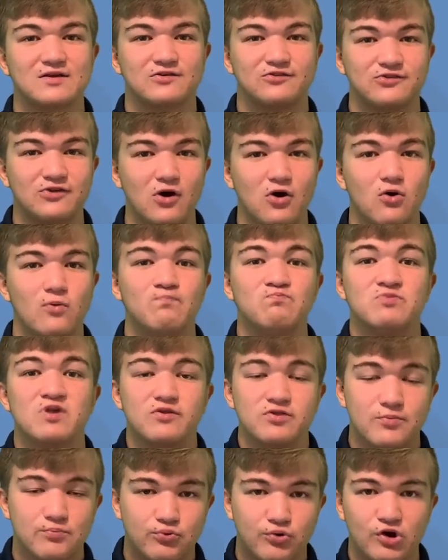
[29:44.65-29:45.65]
So
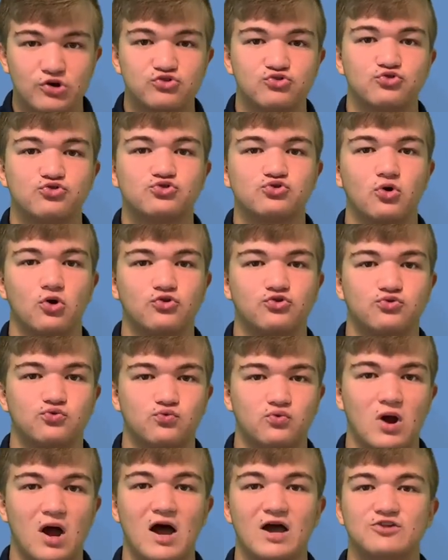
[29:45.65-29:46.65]
the pressure starts to
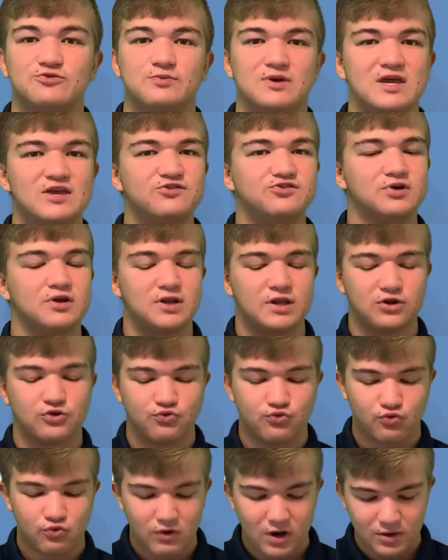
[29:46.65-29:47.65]
rise, but he's done an
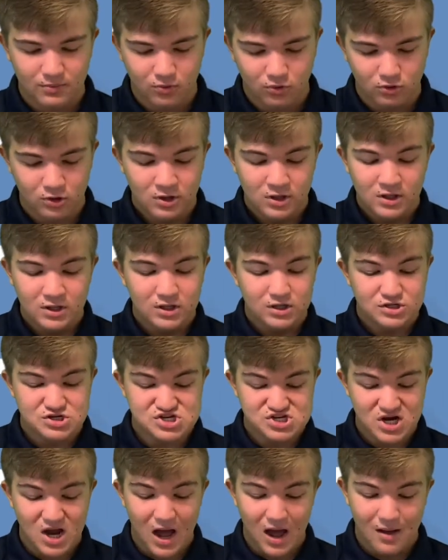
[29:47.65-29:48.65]
incredible
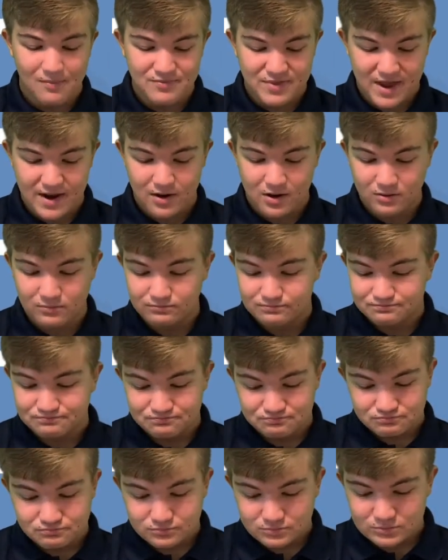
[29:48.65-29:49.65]
job there.
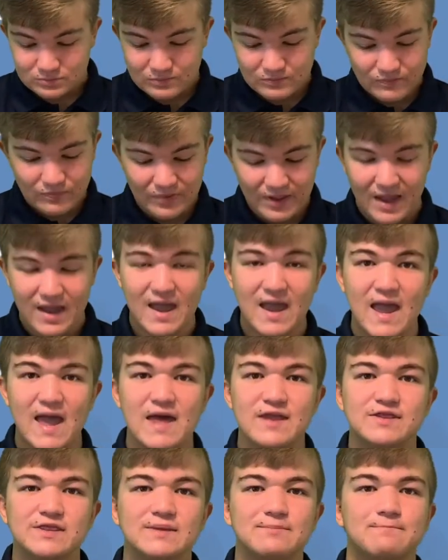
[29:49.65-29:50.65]

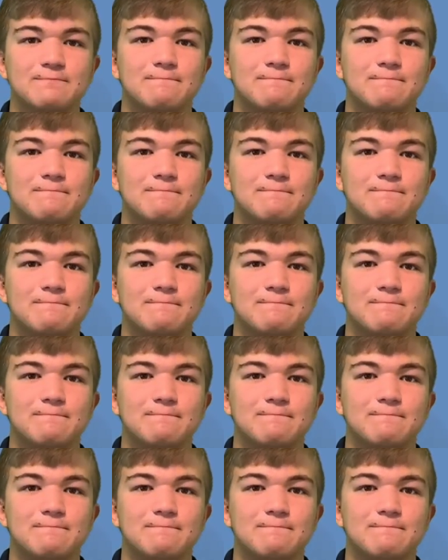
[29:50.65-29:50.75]
And